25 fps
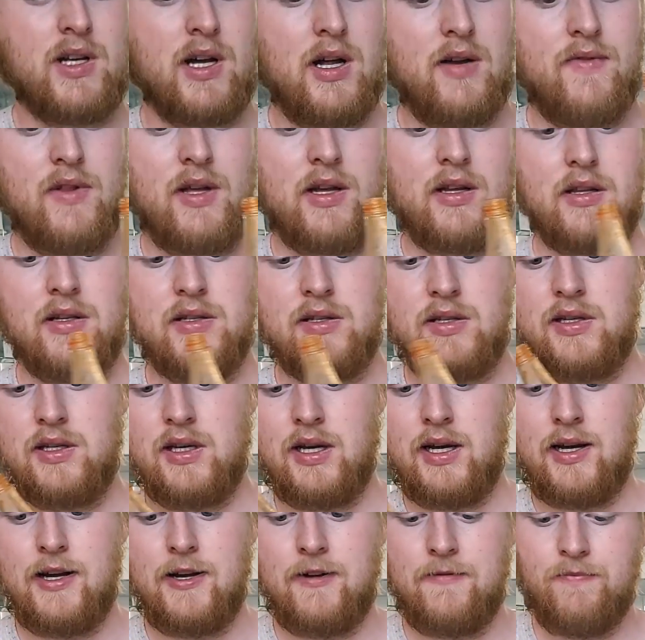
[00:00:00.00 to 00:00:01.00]
like this
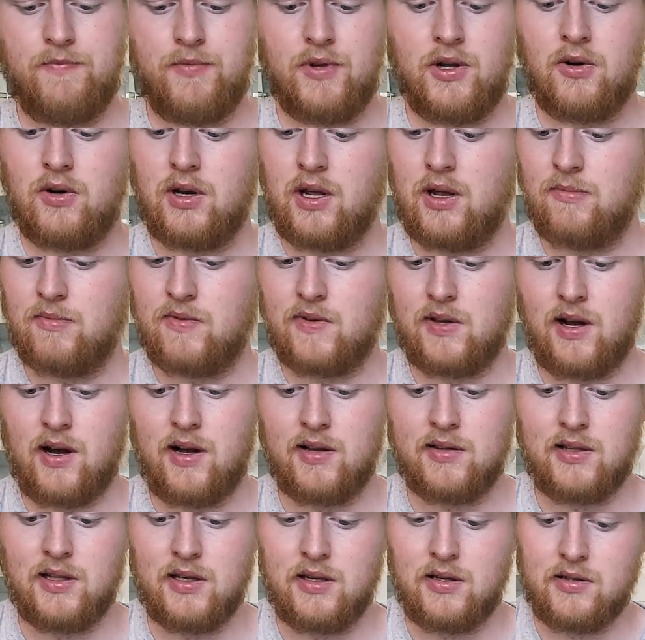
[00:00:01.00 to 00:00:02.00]
no-name sauce
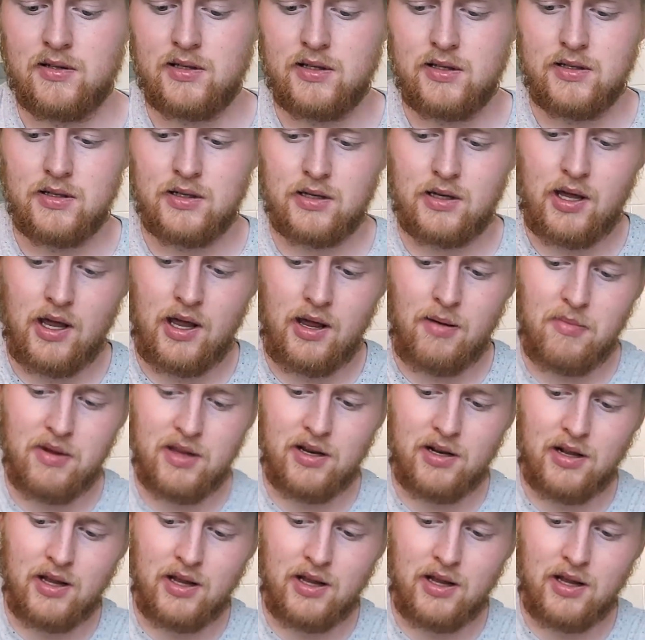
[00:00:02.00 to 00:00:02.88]
that came in like